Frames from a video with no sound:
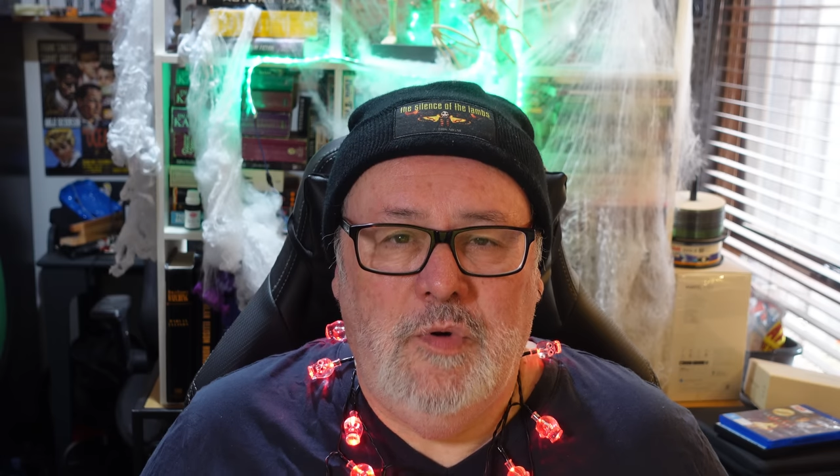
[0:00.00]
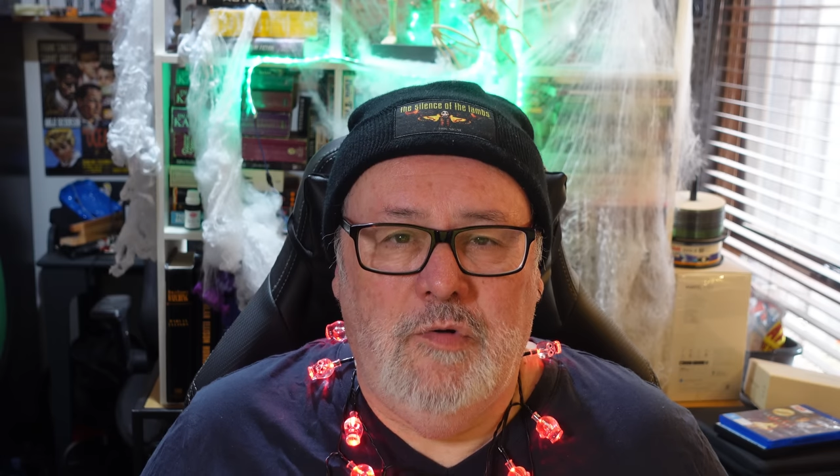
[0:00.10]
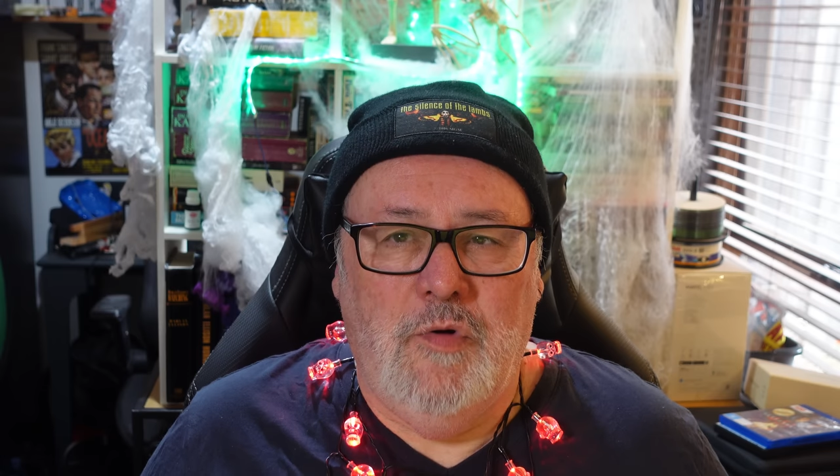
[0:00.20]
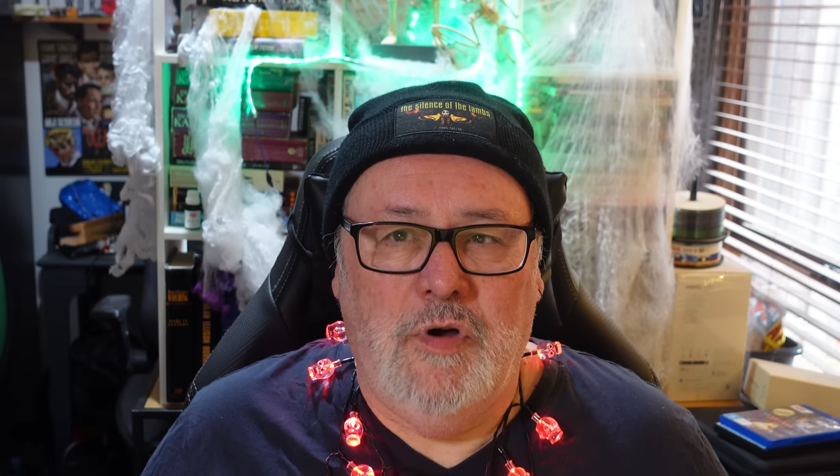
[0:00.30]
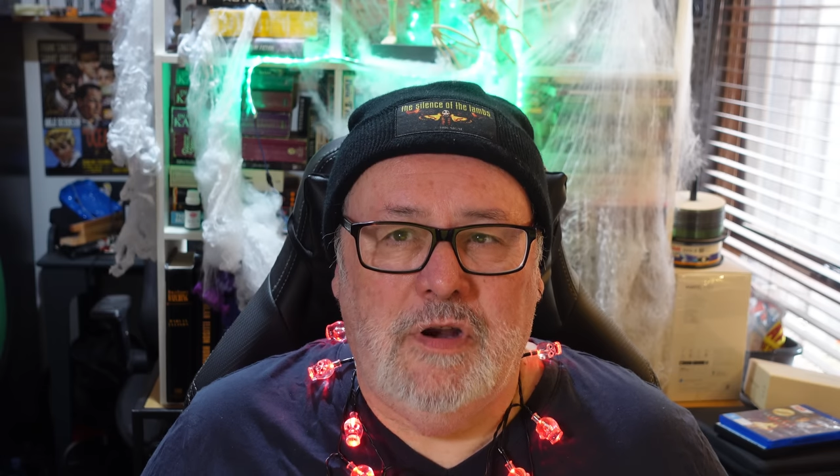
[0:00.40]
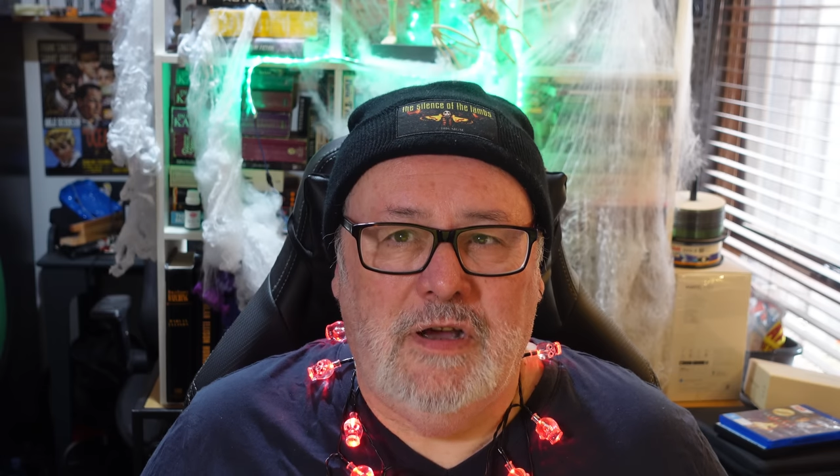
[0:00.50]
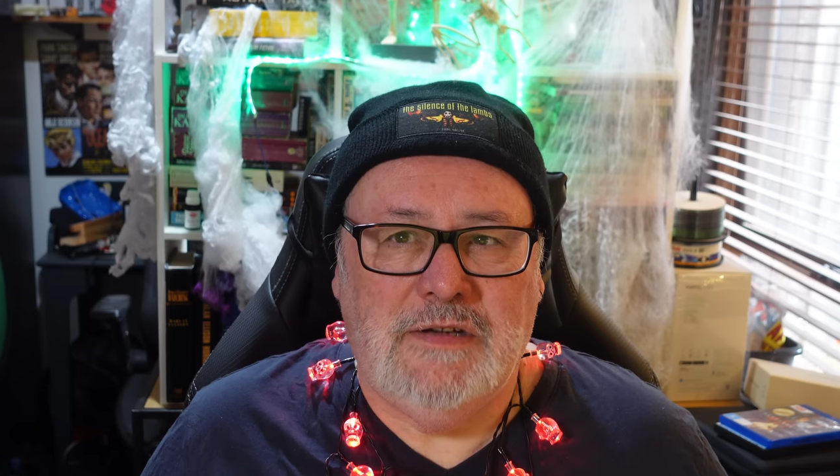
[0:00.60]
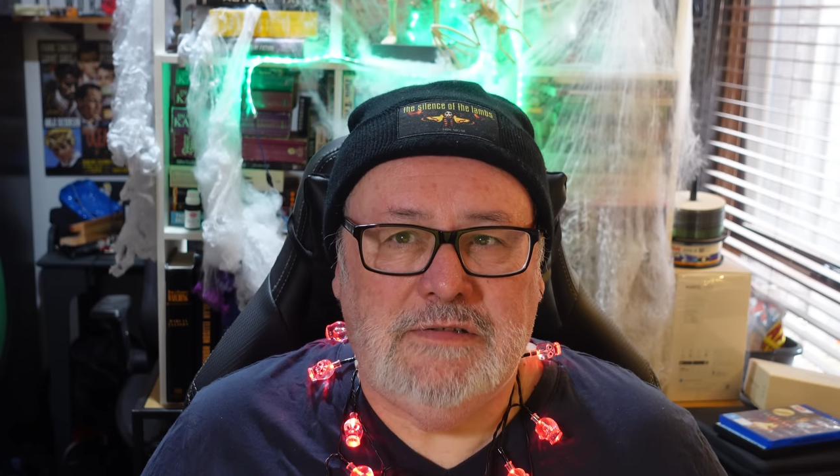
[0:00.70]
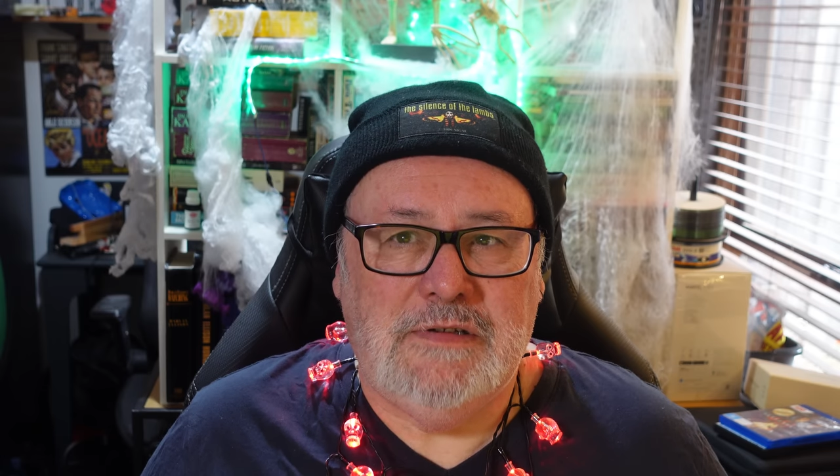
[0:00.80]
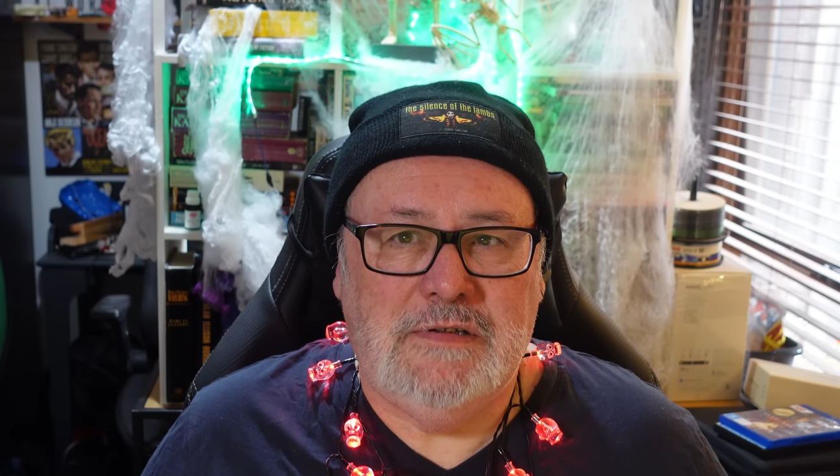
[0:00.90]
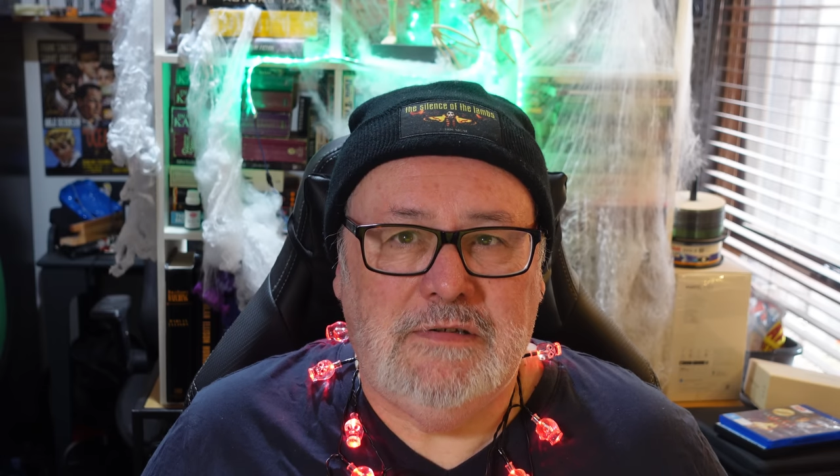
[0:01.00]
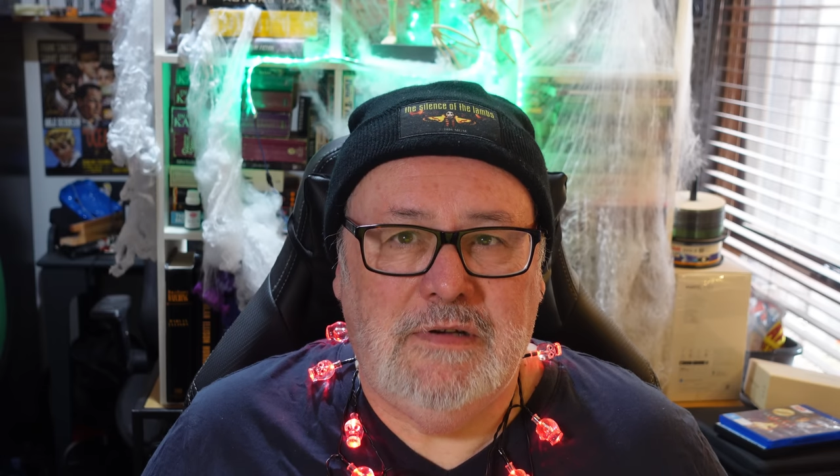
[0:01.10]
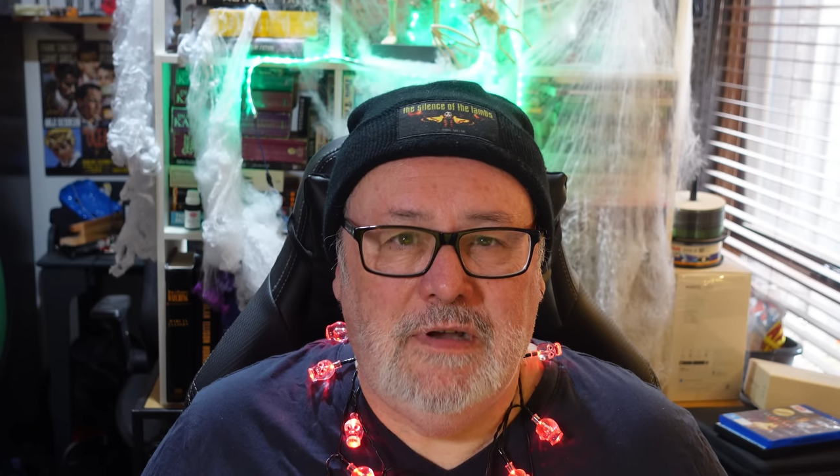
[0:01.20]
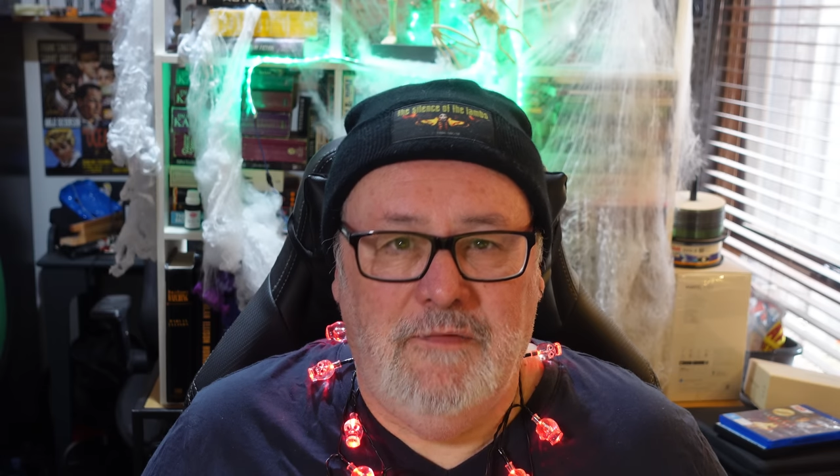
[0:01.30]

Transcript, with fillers: We were organising